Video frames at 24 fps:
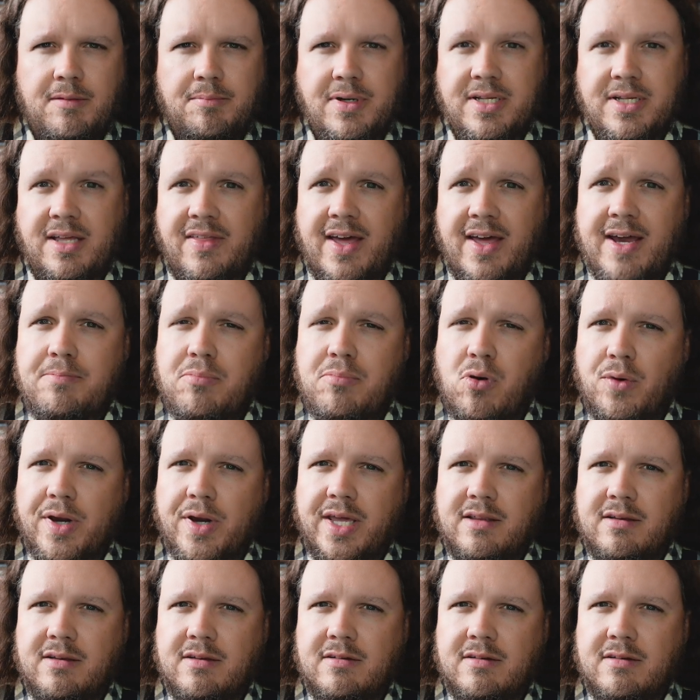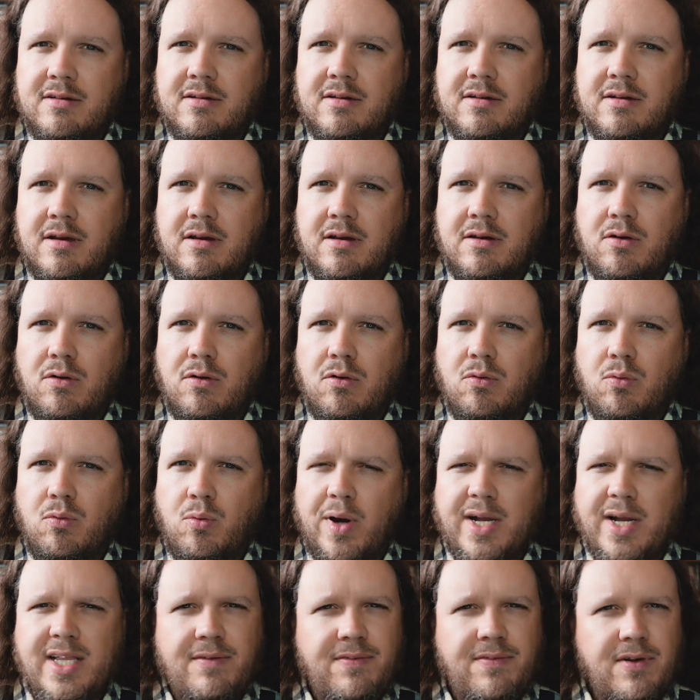But at that point,
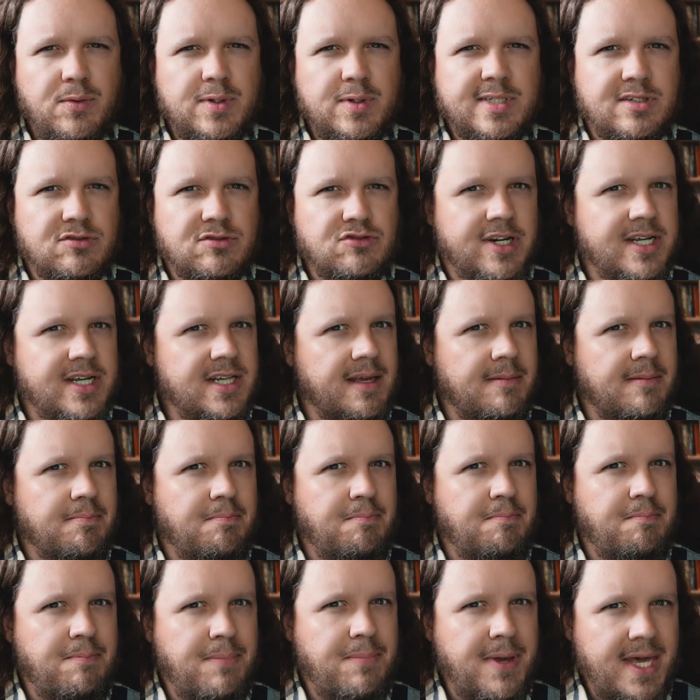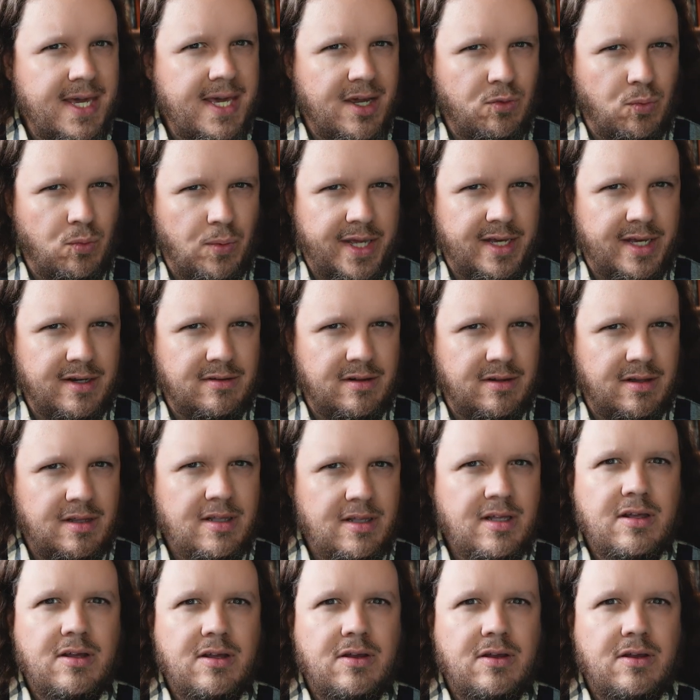what if it was a really big wheel